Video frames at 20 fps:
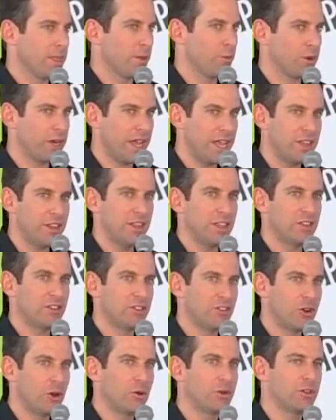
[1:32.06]
What
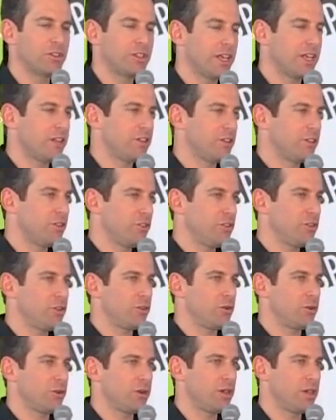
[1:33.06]
atheists don't tend to
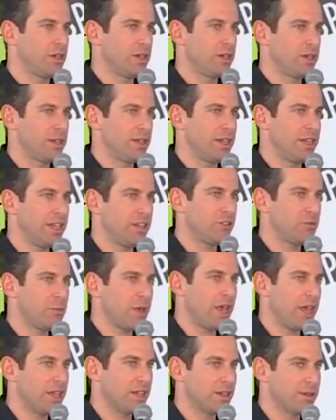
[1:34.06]
do is
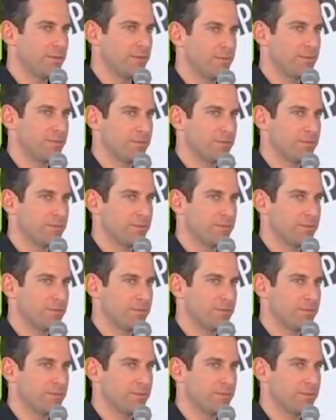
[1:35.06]
make